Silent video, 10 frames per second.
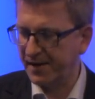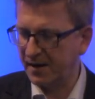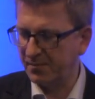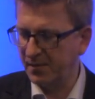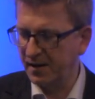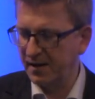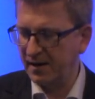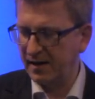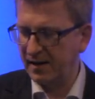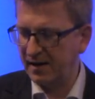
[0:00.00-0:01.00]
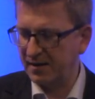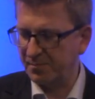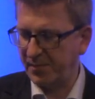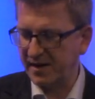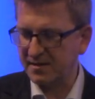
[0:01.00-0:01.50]

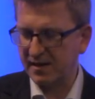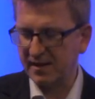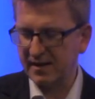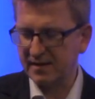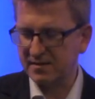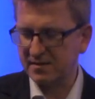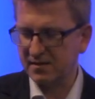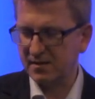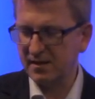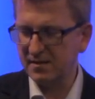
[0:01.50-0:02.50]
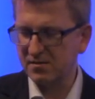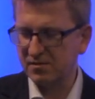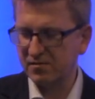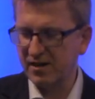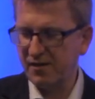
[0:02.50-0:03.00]
And basically it's these
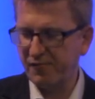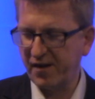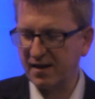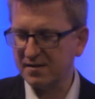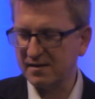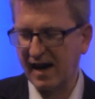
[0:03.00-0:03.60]
three fingers,